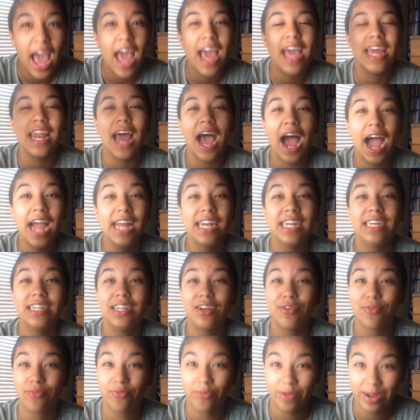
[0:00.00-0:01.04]
And I
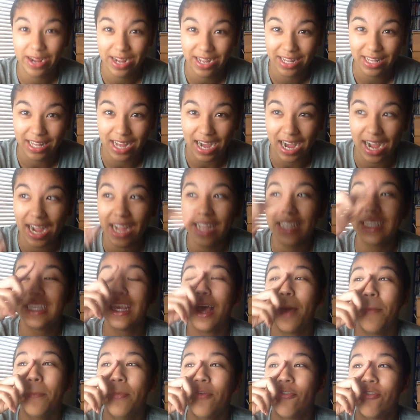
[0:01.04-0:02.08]
didn't realize
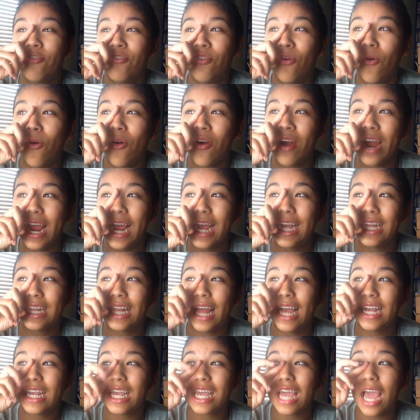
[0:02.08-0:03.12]
before in,
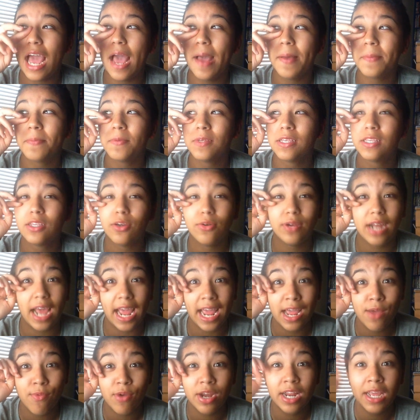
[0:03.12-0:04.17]
like, episode
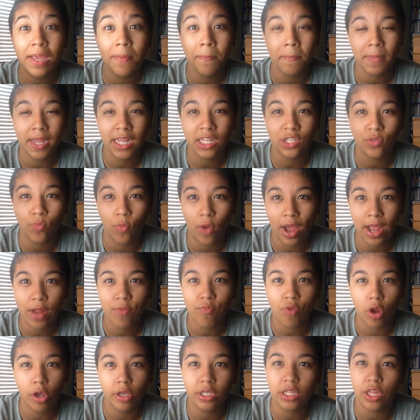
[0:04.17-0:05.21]
8 when he meets White
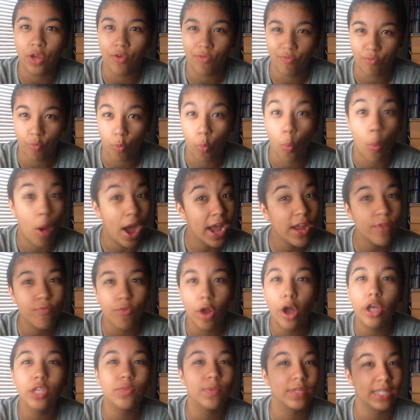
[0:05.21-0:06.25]
Rose that White
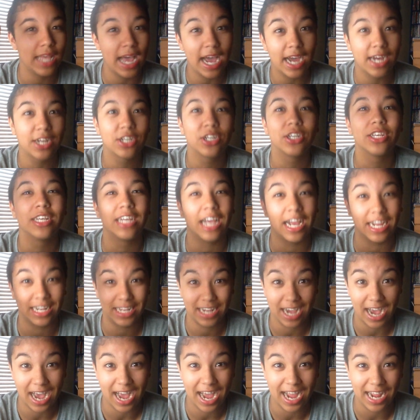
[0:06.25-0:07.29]
Rose was actually a
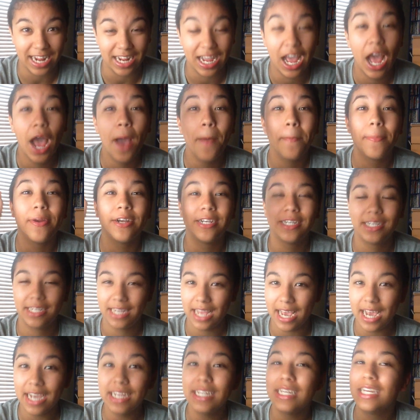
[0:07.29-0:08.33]
guy
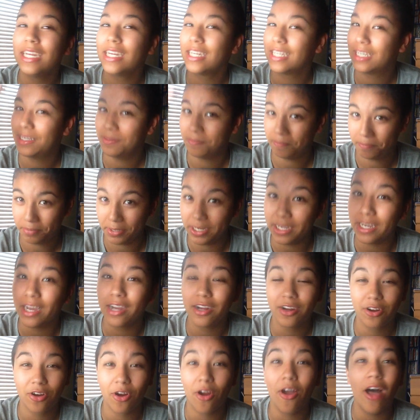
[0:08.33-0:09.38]
pretending to be a
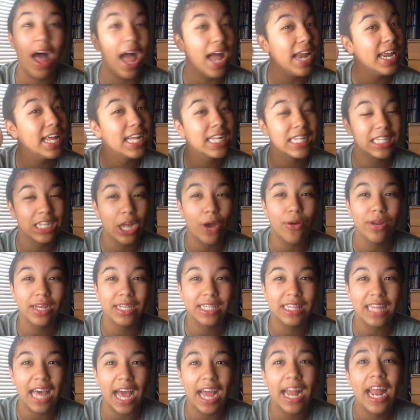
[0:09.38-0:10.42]
girl. I didn't
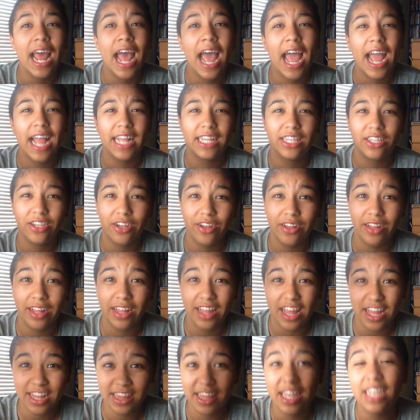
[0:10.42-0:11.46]
notice that until
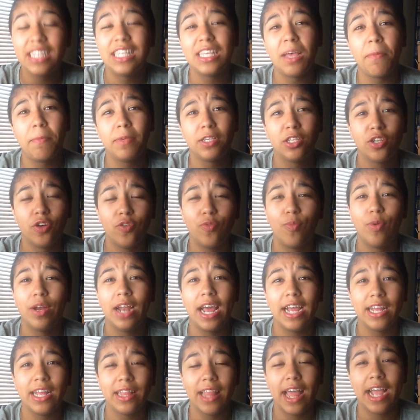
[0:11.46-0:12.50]
in this episode when
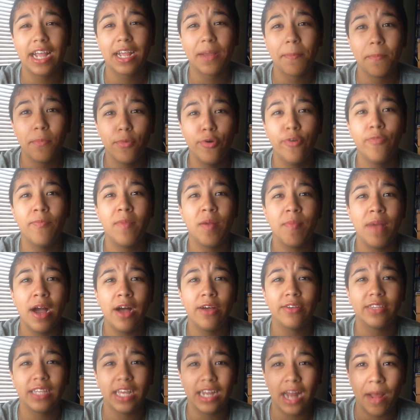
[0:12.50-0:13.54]
I, like, move my
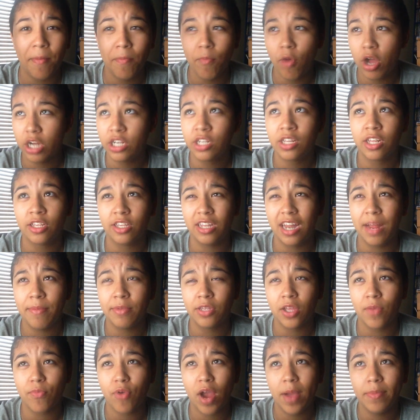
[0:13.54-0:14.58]
mouse. And I'm watching this on
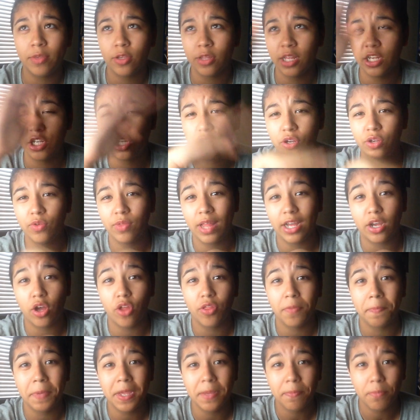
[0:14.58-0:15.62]
Amazon Prime, so they show you, like, all the
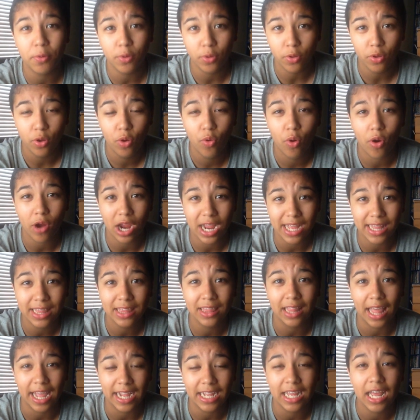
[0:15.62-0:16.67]
people who are in,
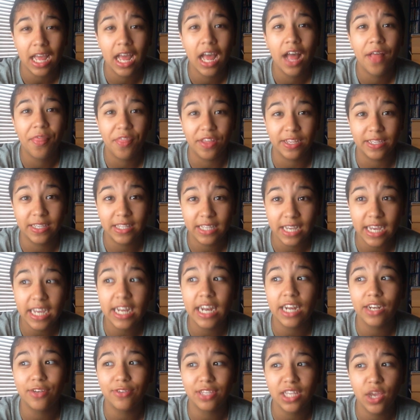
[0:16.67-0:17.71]
like, the scene.
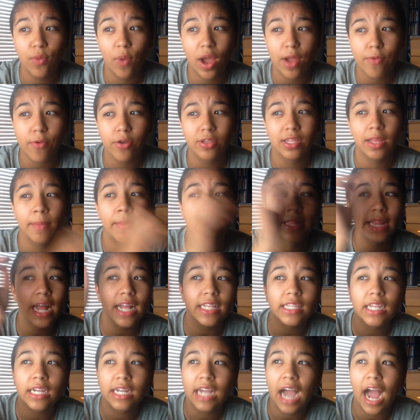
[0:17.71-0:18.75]
And you see White Rose. I'm like, that's
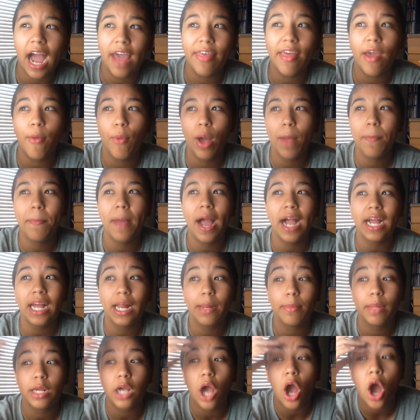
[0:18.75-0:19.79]
a guy. And I went back and I'm
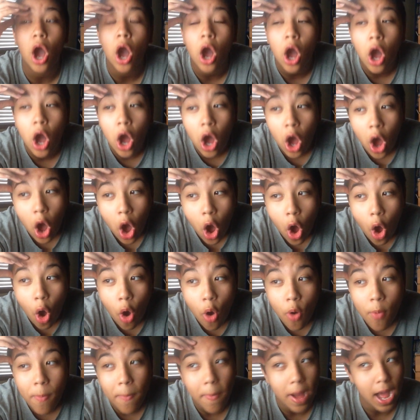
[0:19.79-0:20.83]
like,
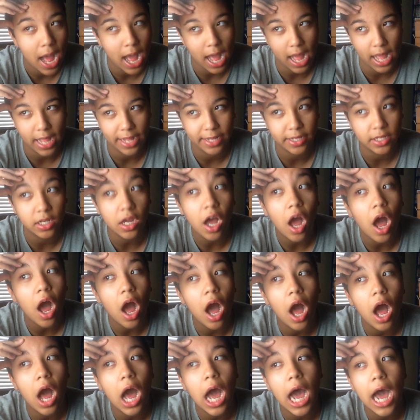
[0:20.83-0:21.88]
oh my
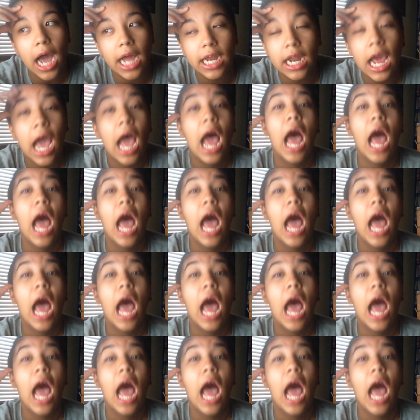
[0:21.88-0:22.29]
god.